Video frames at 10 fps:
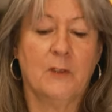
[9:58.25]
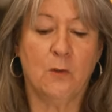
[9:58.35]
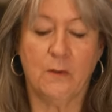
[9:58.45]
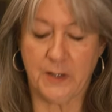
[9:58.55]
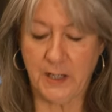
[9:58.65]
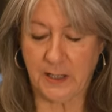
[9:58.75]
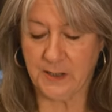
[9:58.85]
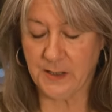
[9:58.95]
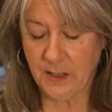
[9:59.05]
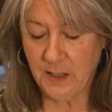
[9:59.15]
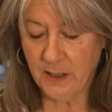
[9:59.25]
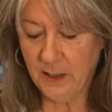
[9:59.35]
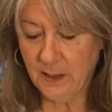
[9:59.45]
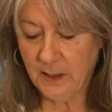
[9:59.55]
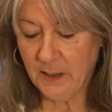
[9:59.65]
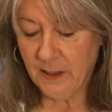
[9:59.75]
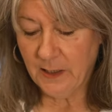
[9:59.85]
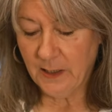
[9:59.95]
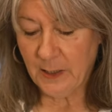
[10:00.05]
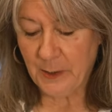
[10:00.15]
all the things.
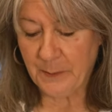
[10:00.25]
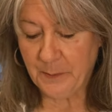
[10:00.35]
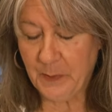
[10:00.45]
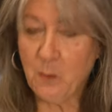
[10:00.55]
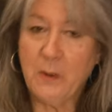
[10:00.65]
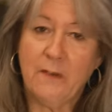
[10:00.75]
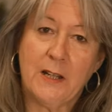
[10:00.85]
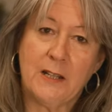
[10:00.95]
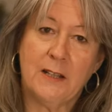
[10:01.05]
But we've had a